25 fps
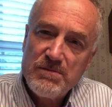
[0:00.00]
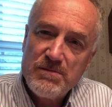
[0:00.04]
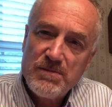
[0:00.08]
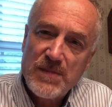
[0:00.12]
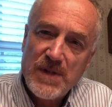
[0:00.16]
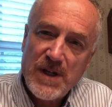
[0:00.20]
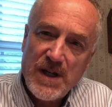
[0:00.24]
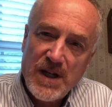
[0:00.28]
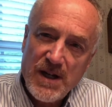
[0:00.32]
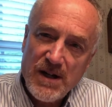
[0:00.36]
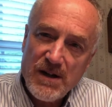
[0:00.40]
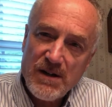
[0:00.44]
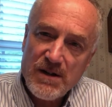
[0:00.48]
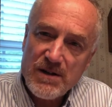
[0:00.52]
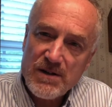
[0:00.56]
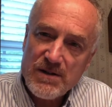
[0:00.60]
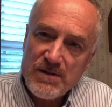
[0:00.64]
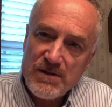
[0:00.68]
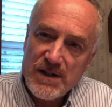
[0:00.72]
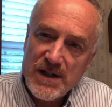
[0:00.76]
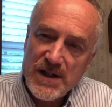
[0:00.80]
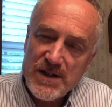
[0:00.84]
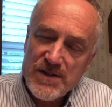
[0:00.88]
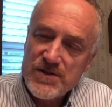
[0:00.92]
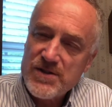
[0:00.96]

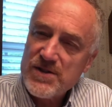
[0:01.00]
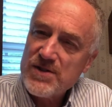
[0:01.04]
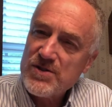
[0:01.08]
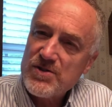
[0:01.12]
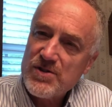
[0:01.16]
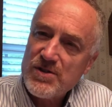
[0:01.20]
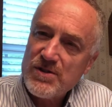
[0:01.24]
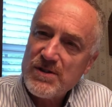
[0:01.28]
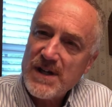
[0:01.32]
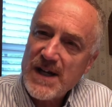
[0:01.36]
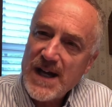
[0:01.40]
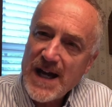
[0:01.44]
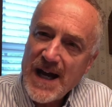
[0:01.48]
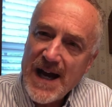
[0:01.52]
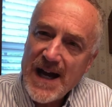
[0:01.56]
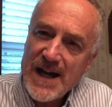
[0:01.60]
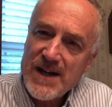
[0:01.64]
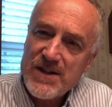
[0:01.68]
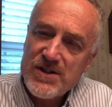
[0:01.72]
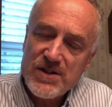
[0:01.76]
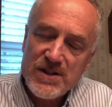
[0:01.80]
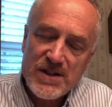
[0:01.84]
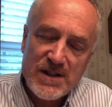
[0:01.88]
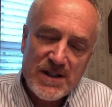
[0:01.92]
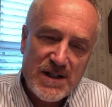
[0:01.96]
characterized? Is your
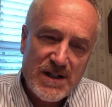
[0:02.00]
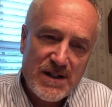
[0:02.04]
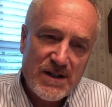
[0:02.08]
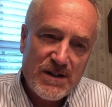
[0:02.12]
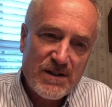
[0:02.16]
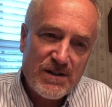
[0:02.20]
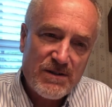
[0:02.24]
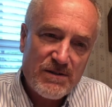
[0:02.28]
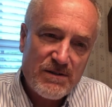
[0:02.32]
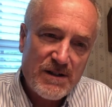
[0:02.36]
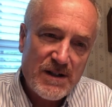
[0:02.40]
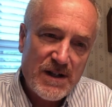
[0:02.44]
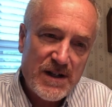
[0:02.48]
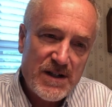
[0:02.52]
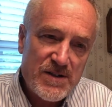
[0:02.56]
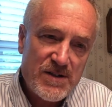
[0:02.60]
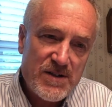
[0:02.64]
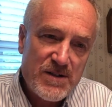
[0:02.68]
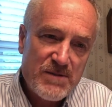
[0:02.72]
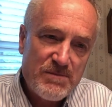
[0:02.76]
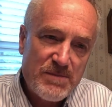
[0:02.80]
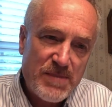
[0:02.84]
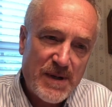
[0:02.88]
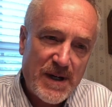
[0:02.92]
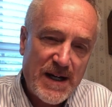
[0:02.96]
action
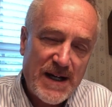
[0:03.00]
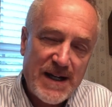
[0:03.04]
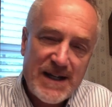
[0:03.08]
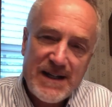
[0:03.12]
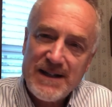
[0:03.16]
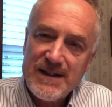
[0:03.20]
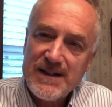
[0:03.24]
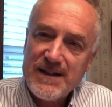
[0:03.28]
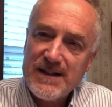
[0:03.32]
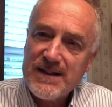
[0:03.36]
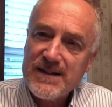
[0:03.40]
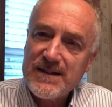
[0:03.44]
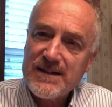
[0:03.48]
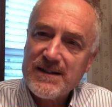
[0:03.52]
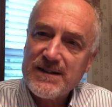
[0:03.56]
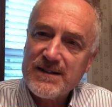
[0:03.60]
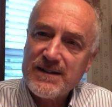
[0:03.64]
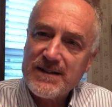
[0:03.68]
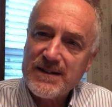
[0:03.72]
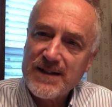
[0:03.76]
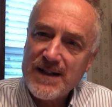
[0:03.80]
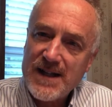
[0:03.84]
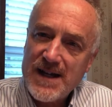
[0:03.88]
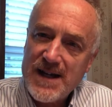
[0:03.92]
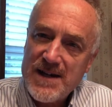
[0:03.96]
characterized by
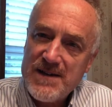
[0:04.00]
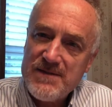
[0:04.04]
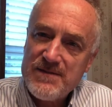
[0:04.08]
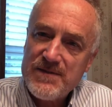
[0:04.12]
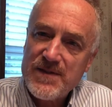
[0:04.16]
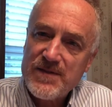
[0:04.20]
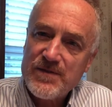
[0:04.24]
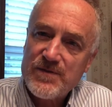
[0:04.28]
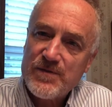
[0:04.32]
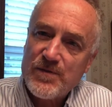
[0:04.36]
love